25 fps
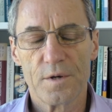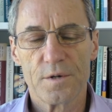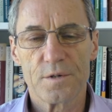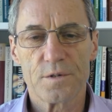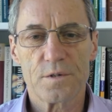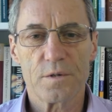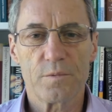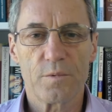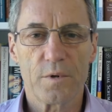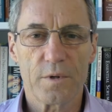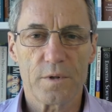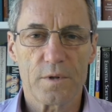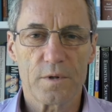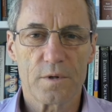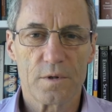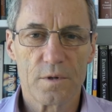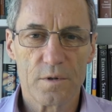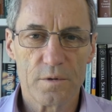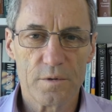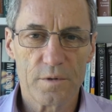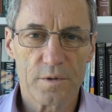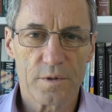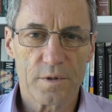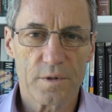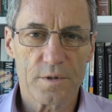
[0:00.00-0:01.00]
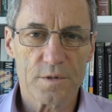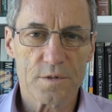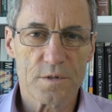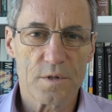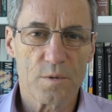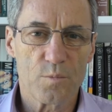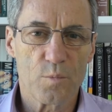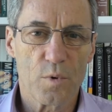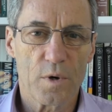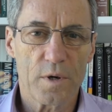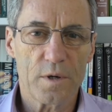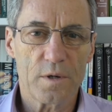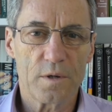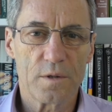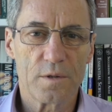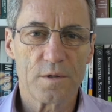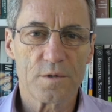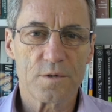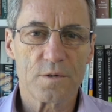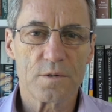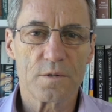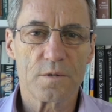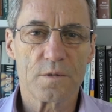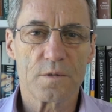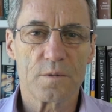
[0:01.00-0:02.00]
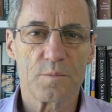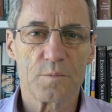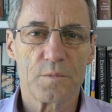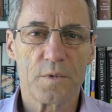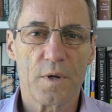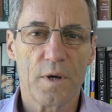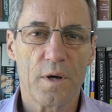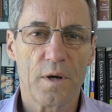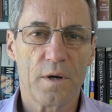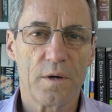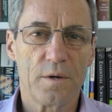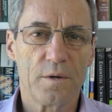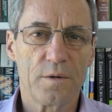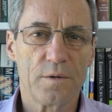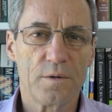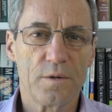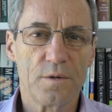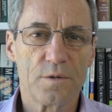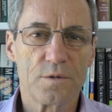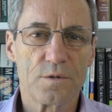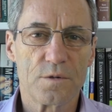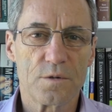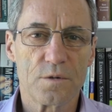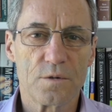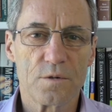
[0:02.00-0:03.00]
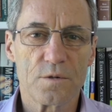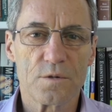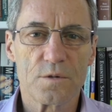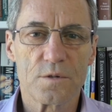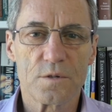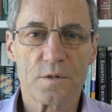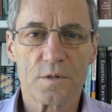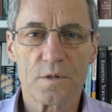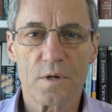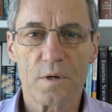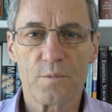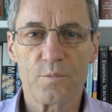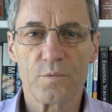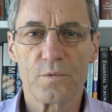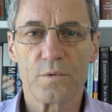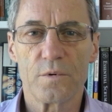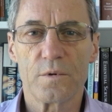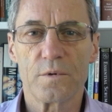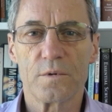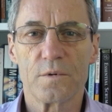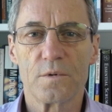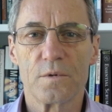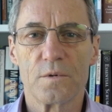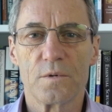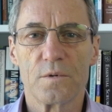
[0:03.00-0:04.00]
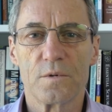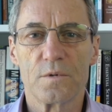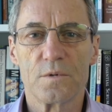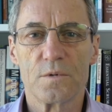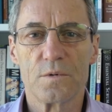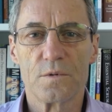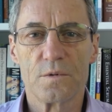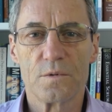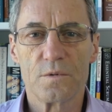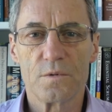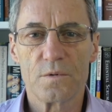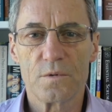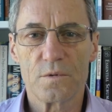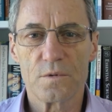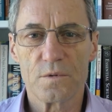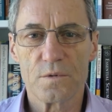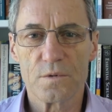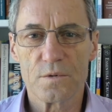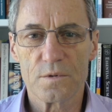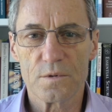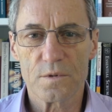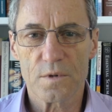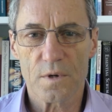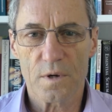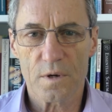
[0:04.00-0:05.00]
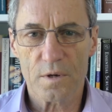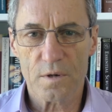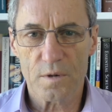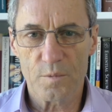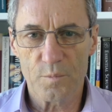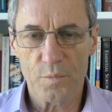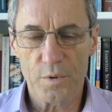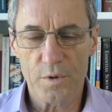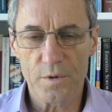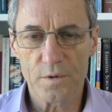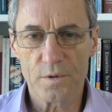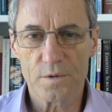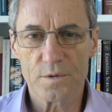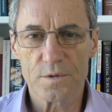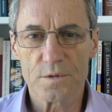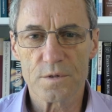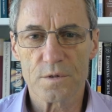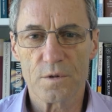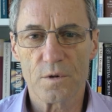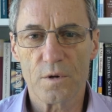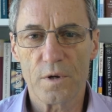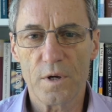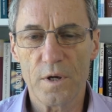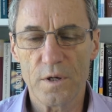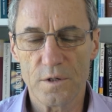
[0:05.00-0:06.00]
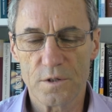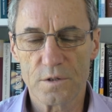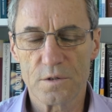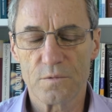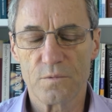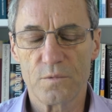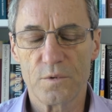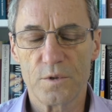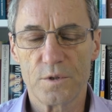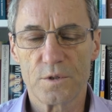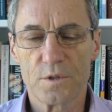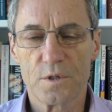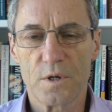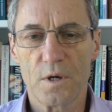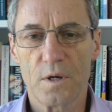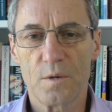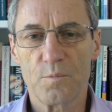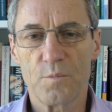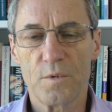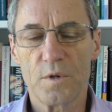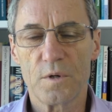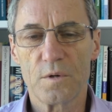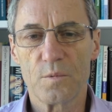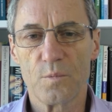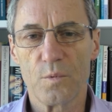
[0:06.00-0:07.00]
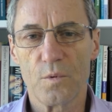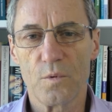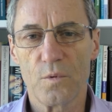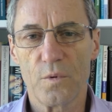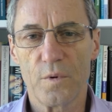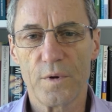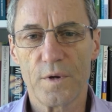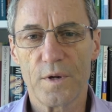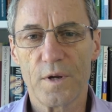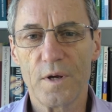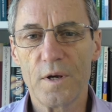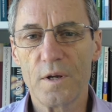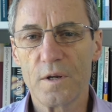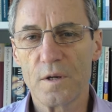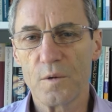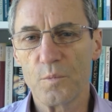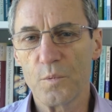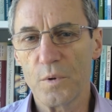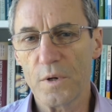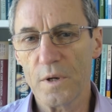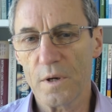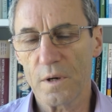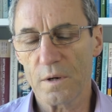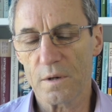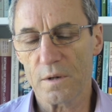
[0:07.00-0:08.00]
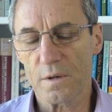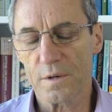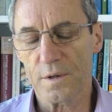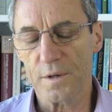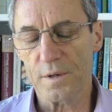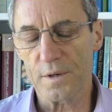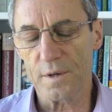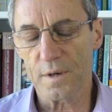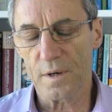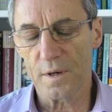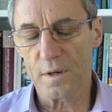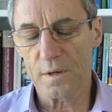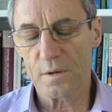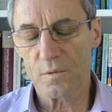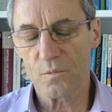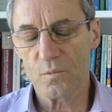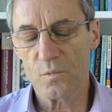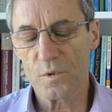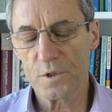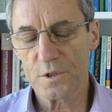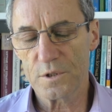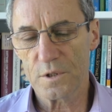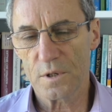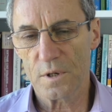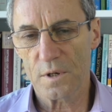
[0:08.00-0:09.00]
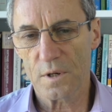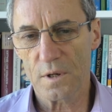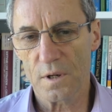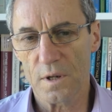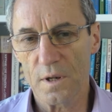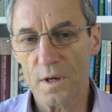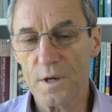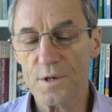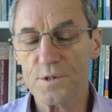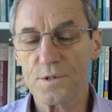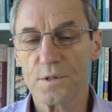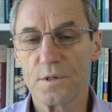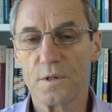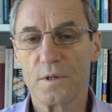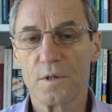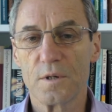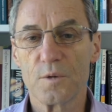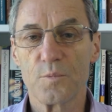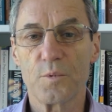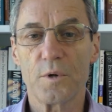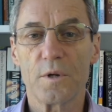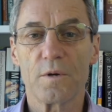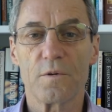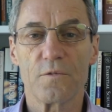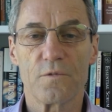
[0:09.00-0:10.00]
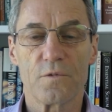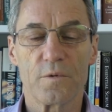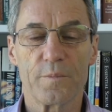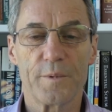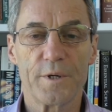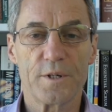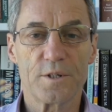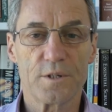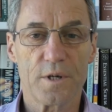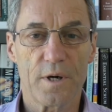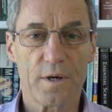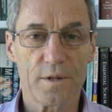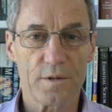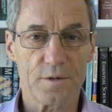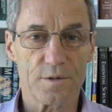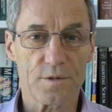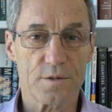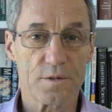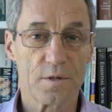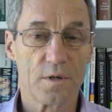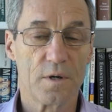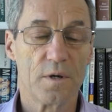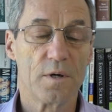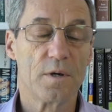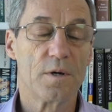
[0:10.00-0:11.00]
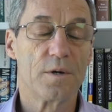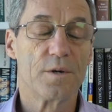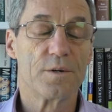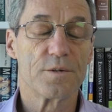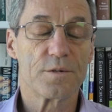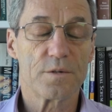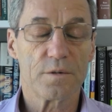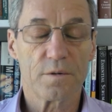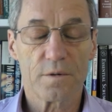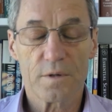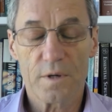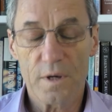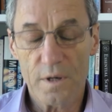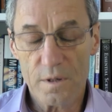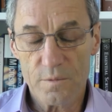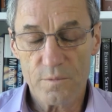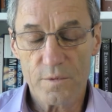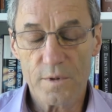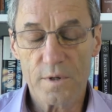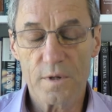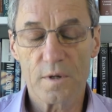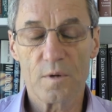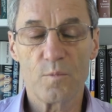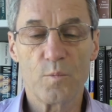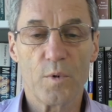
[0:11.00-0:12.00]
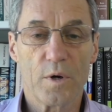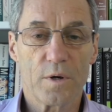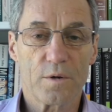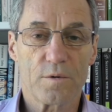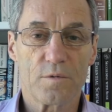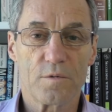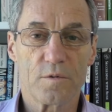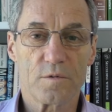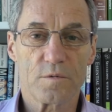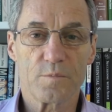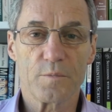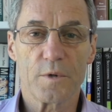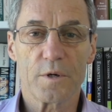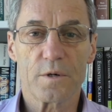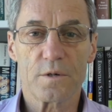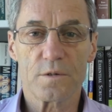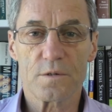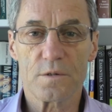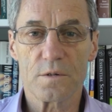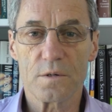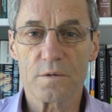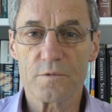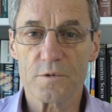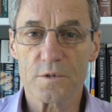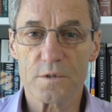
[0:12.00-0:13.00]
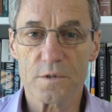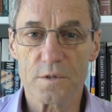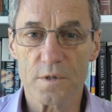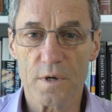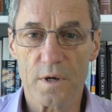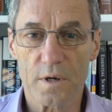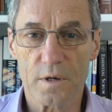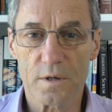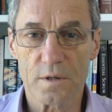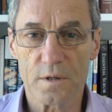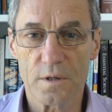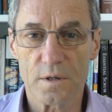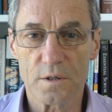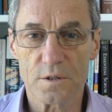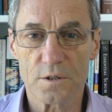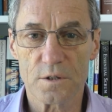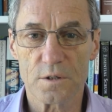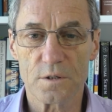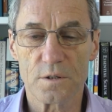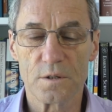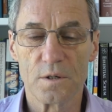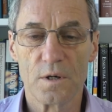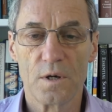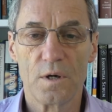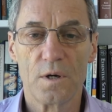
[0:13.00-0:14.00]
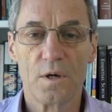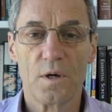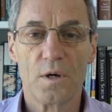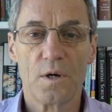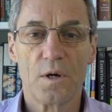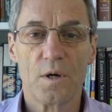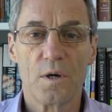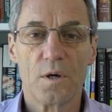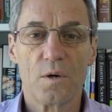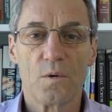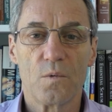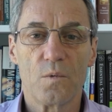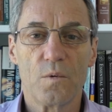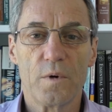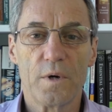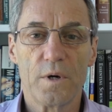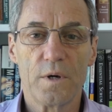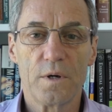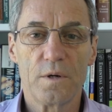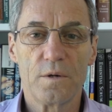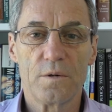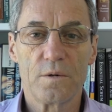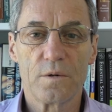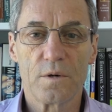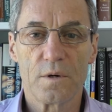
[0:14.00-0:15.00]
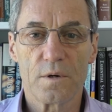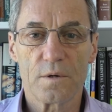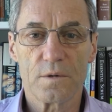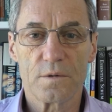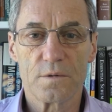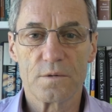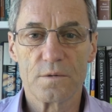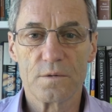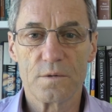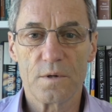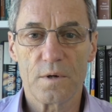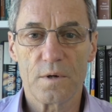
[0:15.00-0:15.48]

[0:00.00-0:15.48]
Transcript: So what they're doing is they're breaking the system down into separate components, each of which can be deployed independently and which are largely independent from each other's. So again, we're getting back to this microservices architecture where you've got